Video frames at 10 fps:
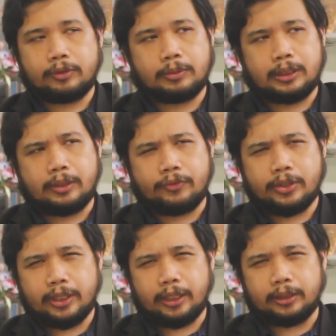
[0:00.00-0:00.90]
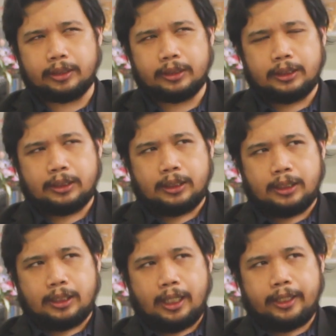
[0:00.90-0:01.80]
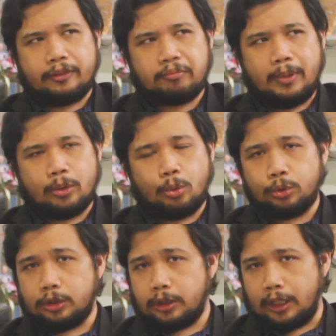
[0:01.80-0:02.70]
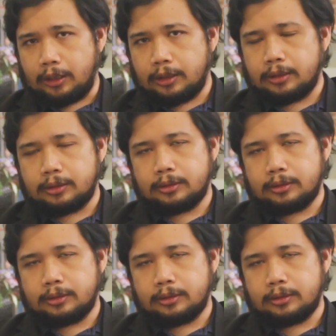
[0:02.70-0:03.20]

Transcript: for what they've said, I have my own take